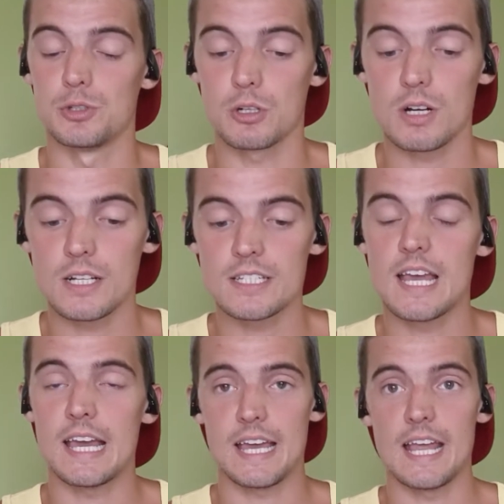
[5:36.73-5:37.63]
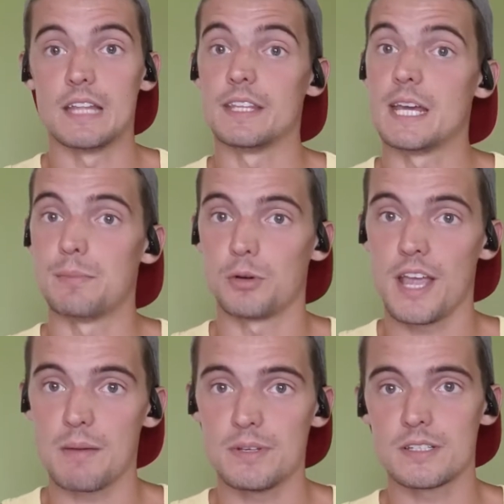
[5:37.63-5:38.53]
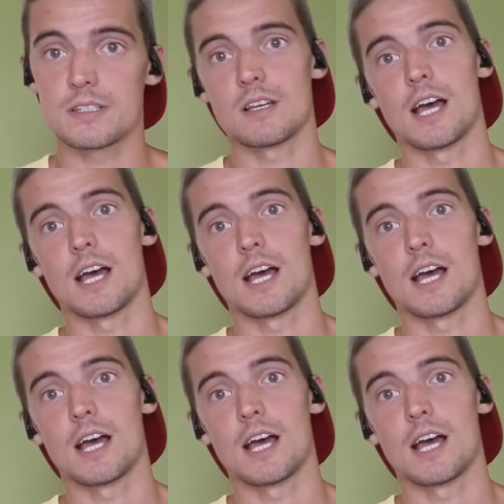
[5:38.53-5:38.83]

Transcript: neurons in the hippocampus.